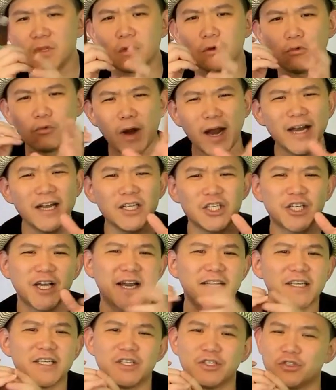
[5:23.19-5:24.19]
Writing
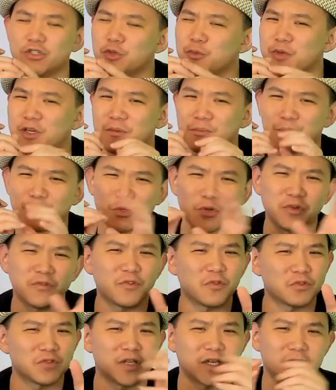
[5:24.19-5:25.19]
Chinese used to be a
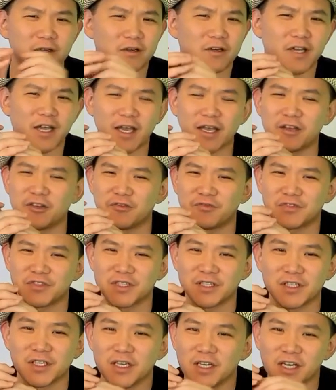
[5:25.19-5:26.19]
beautiful thing, okay? If
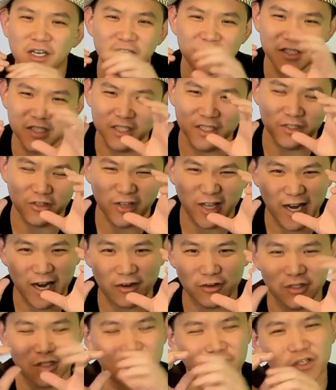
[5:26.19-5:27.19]
you've seen the
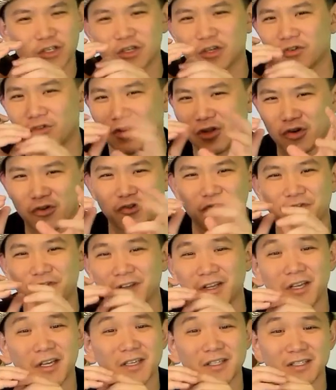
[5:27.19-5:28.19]
character,
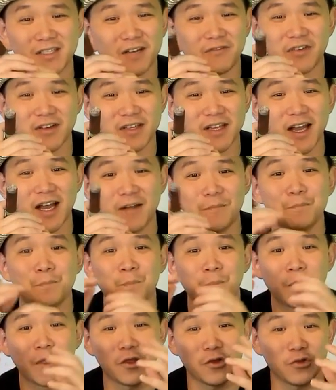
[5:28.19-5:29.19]
calligraphy, and stuff like that,
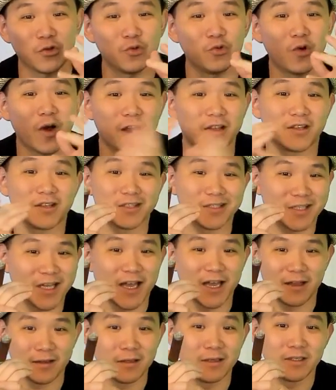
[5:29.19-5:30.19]
you
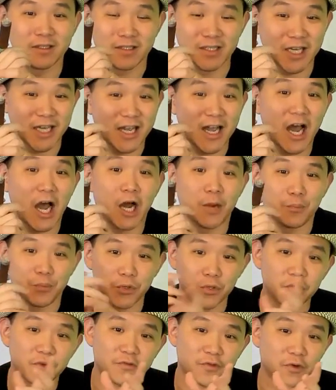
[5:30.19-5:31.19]
understand. They are
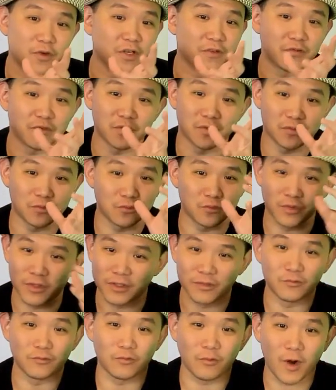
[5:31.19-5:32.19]
beautiful if it's
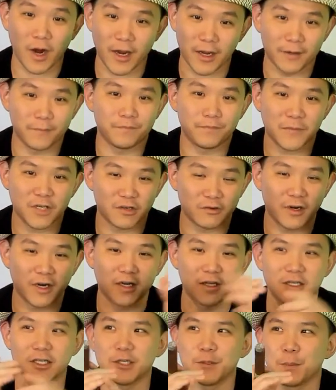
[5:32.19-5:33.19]
written right,
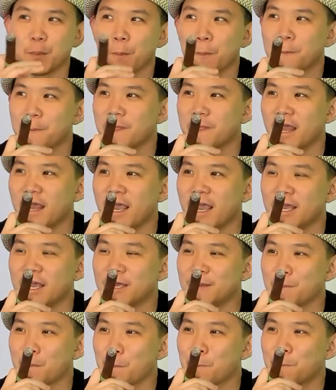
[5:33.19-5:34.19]
correctly.
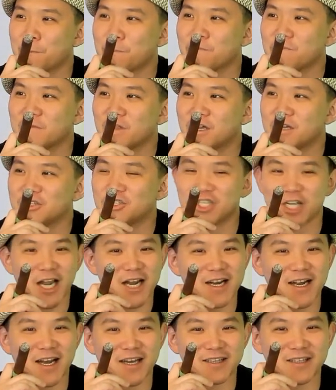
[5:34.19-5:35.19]
And
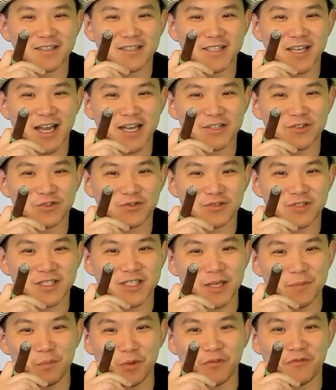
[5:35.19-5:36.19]
China decided to
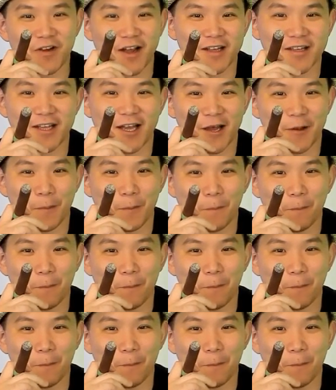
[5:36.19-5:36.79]
simplify that.